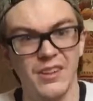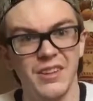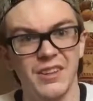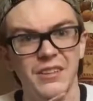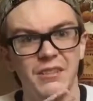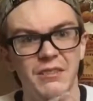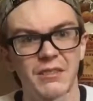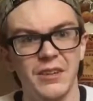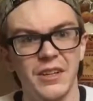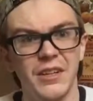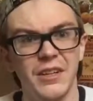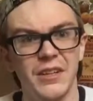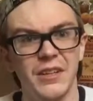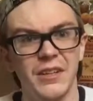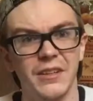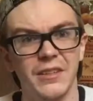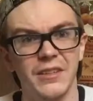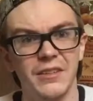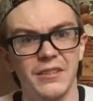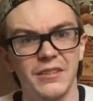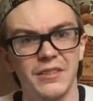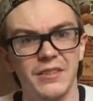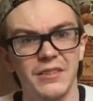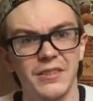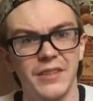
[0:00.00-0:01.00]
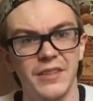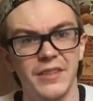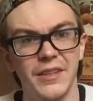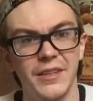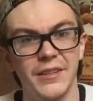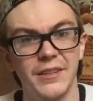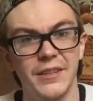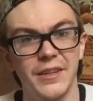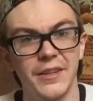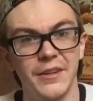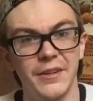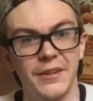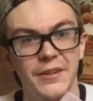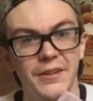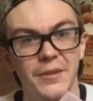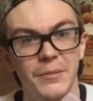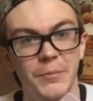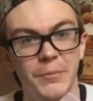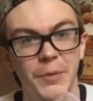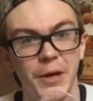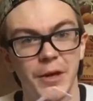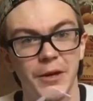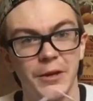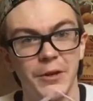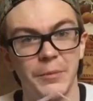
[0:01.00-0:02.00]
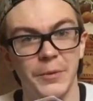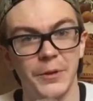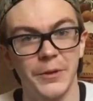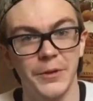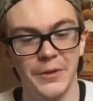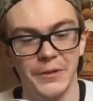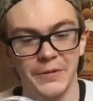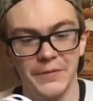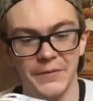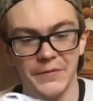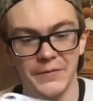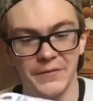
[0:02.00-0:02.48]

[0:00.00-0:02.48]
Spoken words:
All right, see it there, the bottle opener?